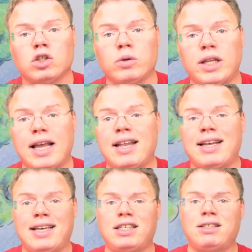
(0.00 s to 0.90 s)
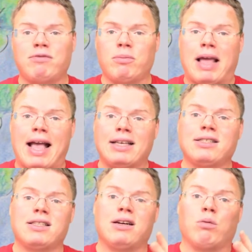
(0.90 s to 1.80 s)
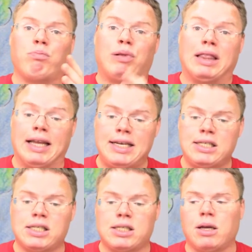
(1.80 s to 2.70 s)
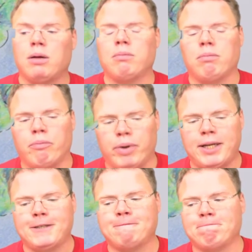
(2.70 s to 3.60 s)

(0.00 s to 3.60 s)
So in the end, each of them has their place, but